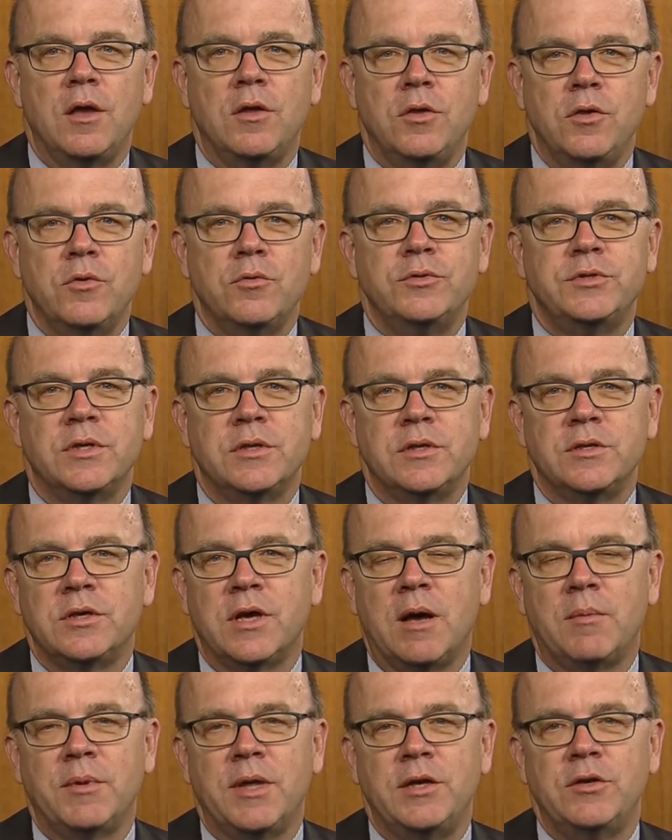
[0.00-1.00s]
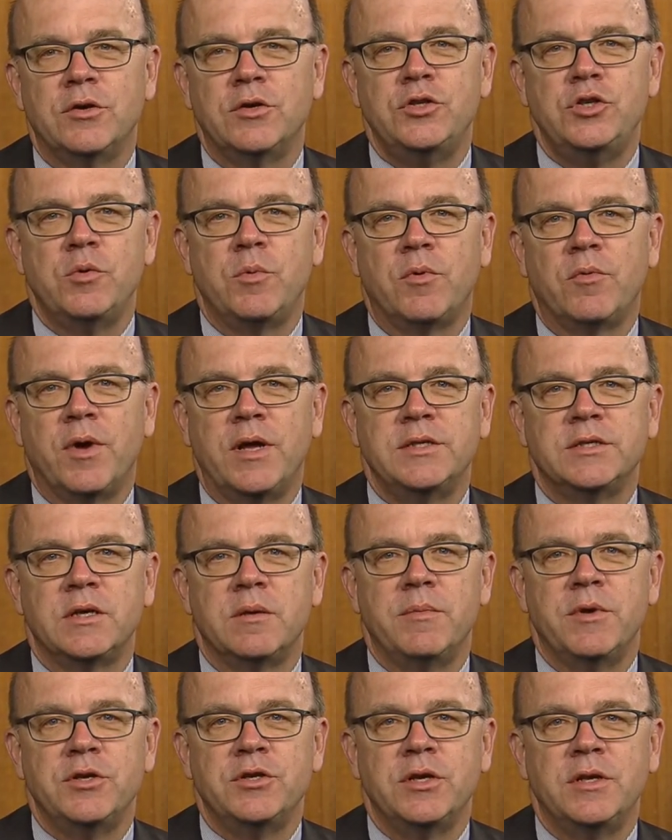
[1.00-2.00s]
use in the Tom Lantos Human Rights
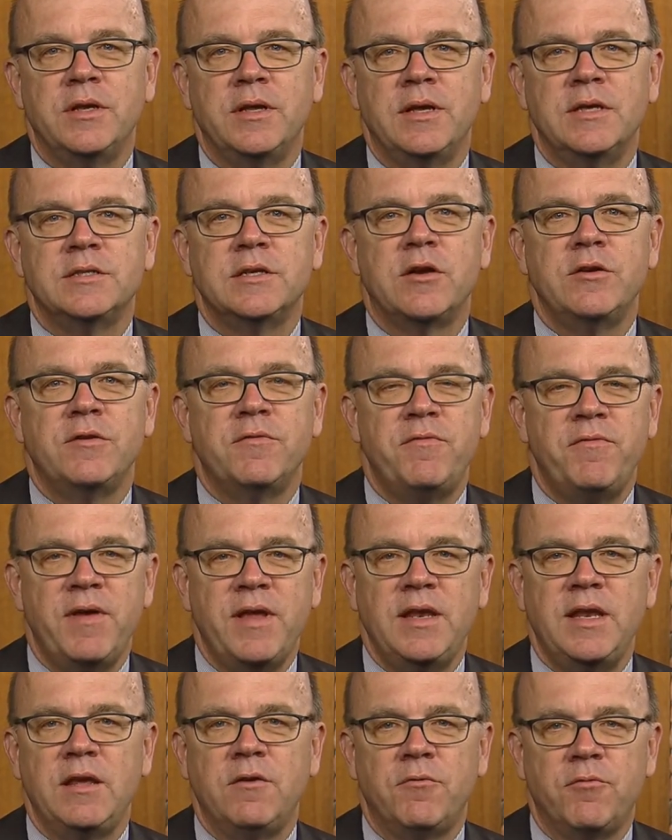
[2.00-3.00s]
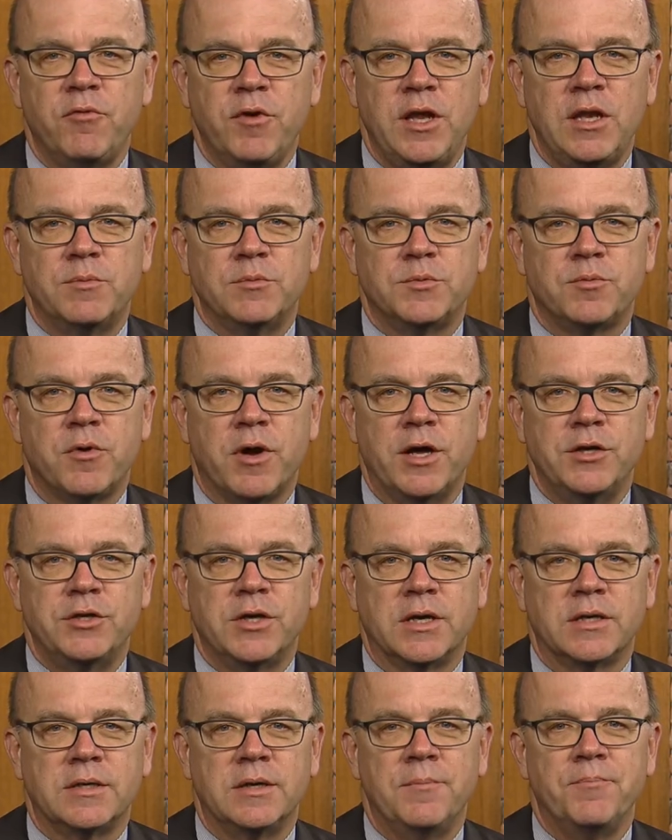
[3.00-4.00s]
Commission is our Defending Freedoms
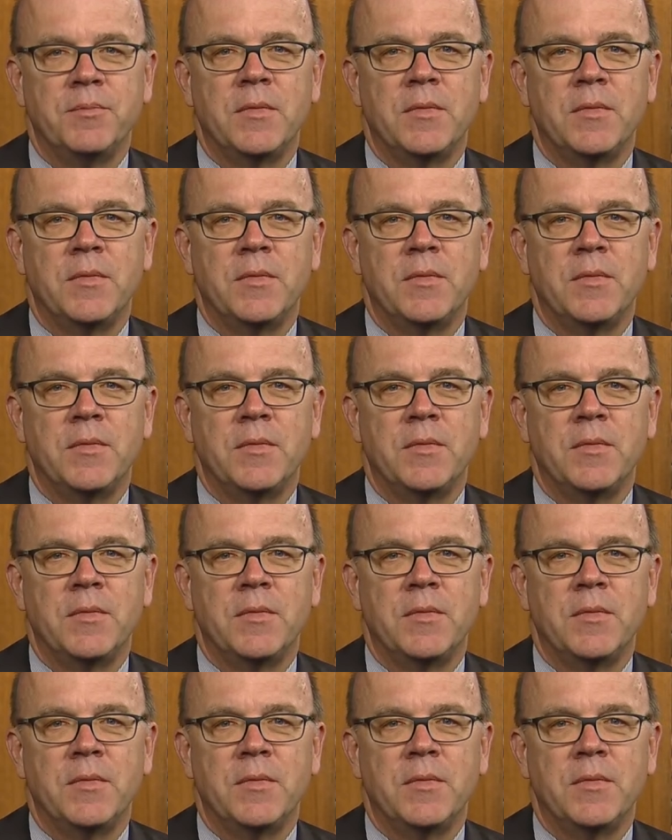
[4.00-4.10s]
Project,